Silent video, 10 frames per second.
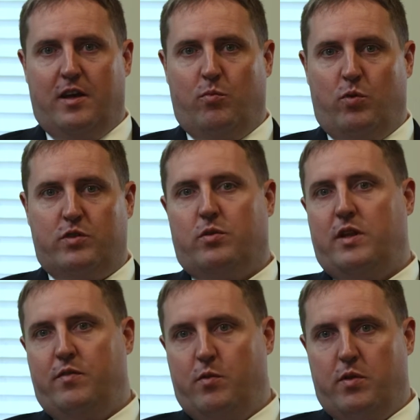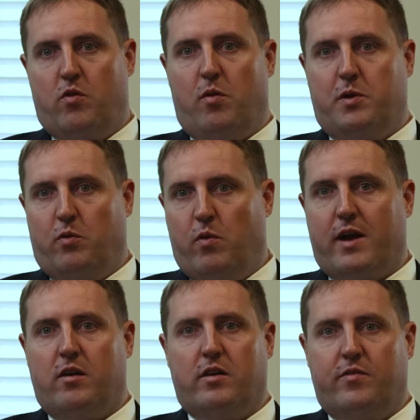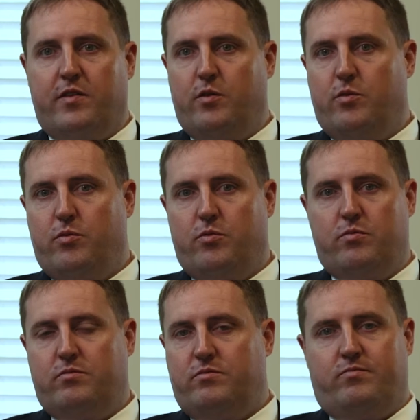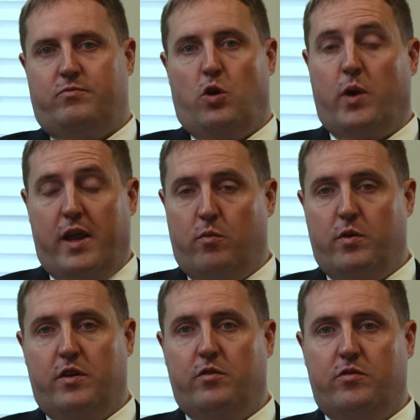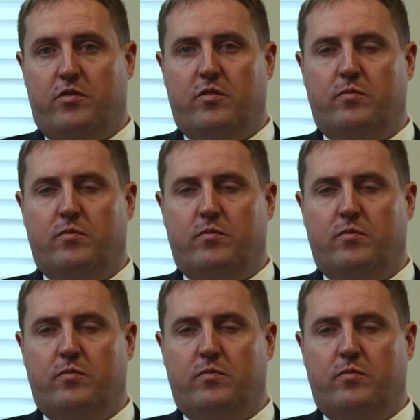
which will leave you with a criminal record if you don't get it reduced.